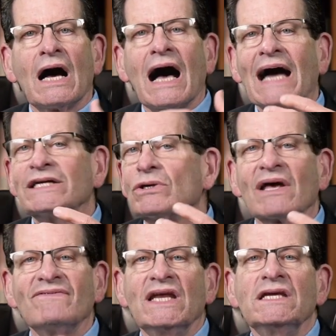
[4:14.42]
I don't
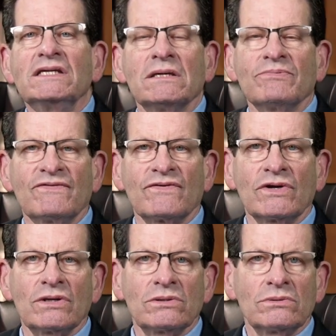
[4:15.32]
have any tips for
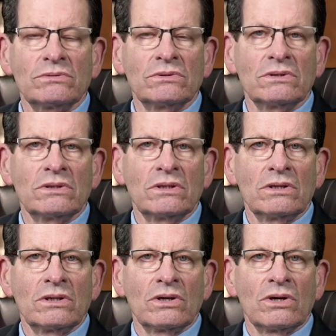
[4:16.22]
you
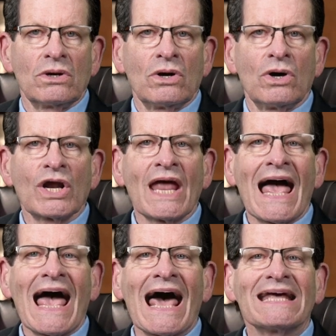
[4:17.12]
on
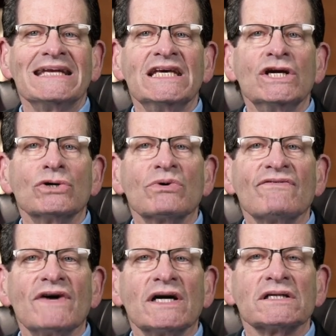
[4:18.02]
how to deal with
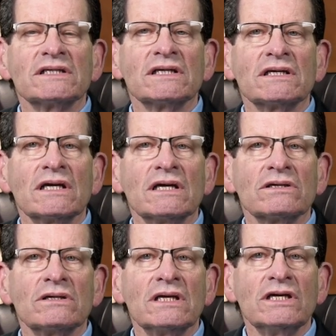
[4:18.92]
volatility other
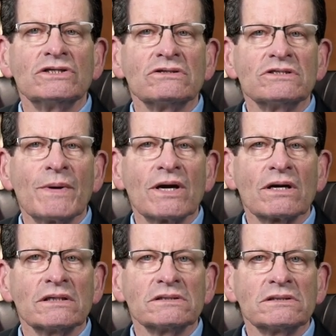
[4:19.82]
than to eat your
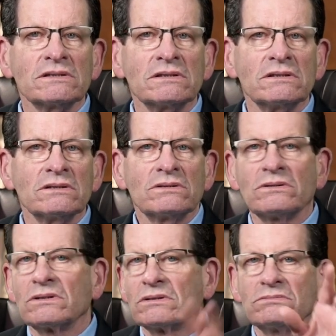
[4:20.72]
asparagus
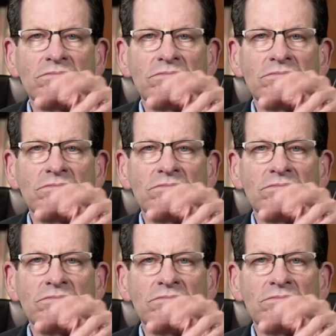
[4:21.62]
or